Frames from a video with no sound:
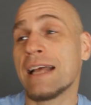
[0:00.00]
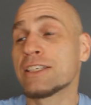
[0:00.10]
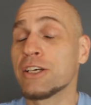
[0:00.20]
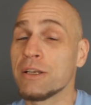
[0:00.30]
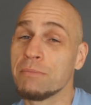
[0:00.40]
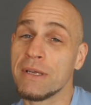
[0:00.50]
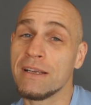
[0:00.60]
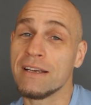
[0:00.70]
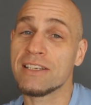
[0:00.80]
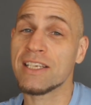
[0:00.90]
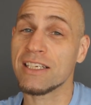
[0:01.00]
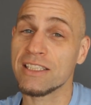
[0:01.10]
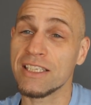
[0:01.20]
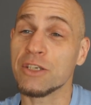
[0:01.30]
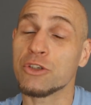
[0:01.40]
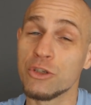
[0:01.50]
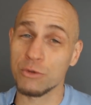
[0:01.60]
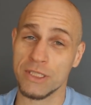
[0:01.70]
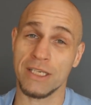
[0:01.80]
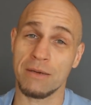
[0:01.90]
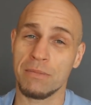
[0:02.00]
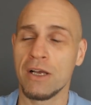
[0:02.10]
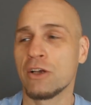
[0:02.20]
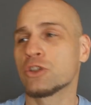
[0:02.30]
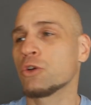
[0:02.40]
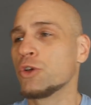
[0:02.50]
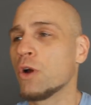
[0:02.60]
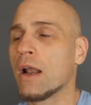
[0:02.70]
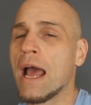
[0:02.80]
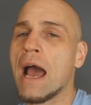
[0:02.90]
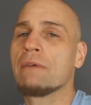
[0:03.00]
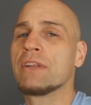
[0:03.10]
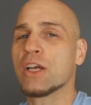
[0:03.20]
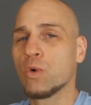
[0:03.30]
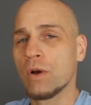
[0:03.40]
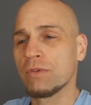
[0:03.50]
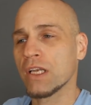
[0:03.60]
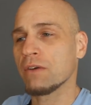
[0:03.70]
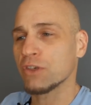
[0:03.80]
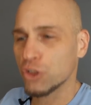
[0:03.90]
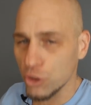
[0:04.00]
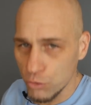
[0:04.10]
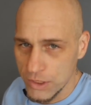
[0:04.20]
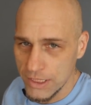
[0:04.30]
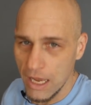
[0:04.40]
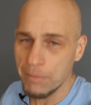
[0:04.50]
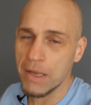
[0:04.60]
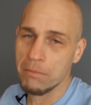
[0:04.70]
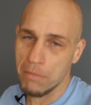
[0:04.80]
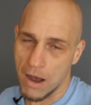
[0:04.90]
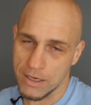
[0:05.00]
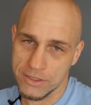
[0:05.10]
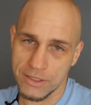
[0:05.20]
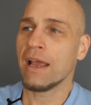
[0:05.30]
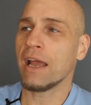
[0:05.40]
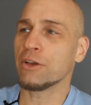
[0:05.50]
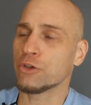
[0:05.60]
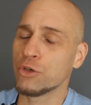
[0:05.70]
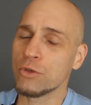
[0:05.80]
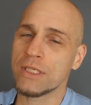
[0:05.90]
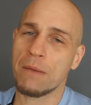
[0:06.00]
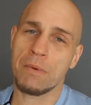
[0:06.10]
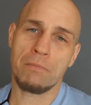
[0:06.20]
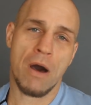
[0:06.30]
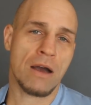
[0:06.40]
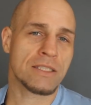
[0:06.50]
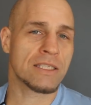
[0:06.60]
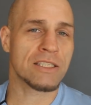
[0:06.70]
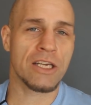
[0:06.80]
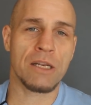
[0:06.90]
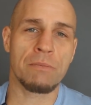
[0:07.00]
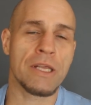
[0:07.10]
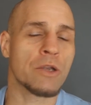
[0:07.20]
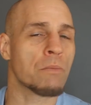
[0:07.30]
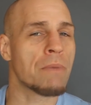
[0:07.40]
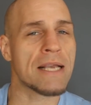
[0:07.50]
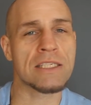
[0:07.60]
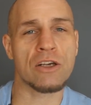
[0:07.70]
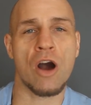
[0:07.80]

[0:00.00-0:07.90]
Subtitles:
And that's gonna be essentially your two-step. So you gotta have the equivalent of a two-step in boxing. And your two-step in boxing is gonna be your basic